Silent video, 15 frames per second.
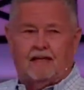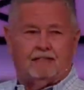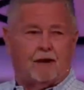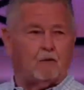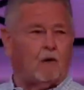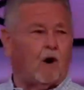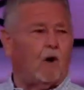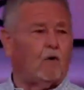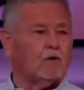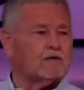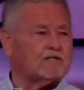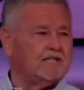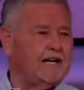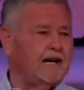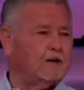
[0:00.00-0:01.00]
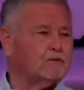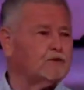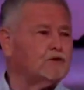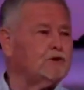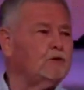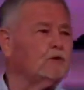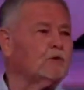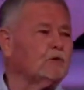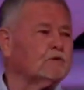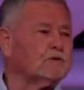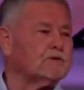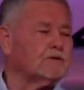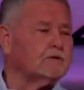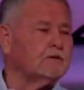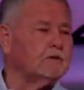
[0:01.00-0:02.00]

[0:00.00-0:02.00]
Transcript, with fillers: And they were all sitting on stools